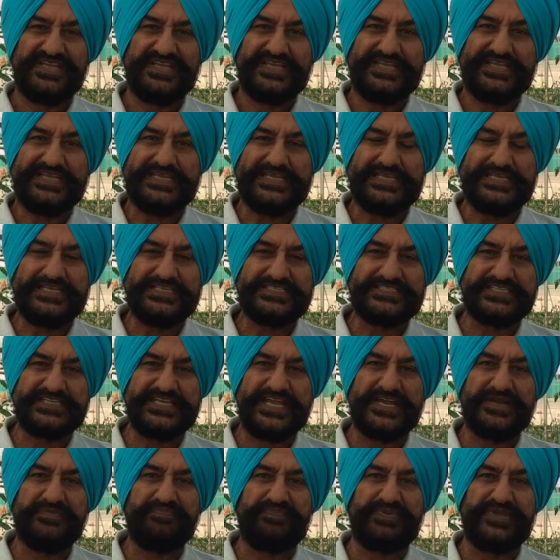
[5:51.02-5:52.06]
EC
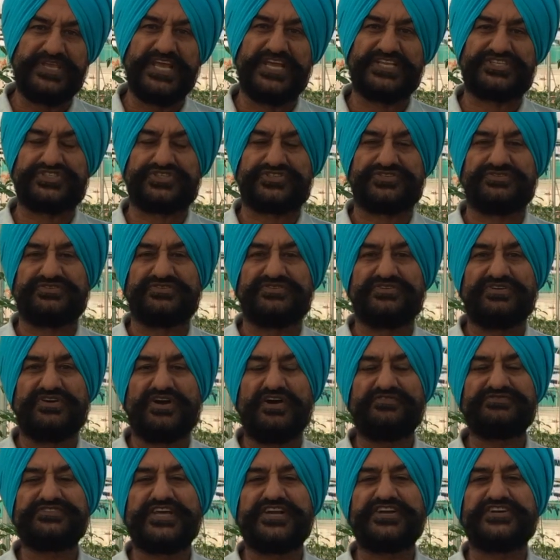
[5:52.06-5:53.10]
and pH
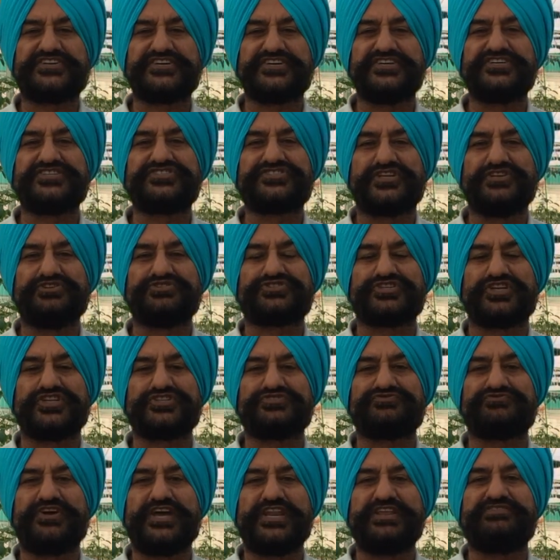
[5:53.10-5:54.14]
of the return solution is
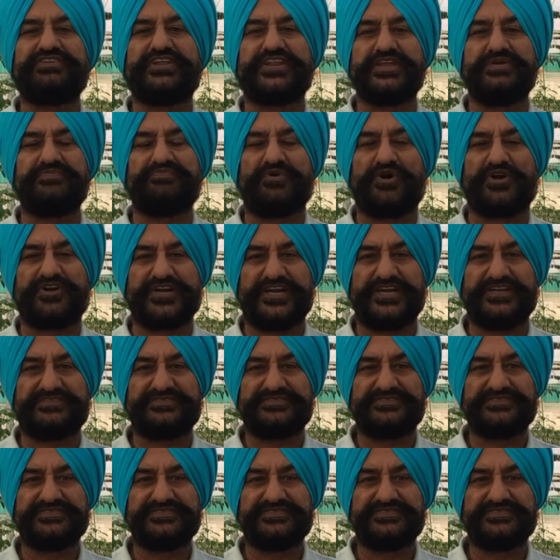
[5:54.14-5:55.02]
very, very important,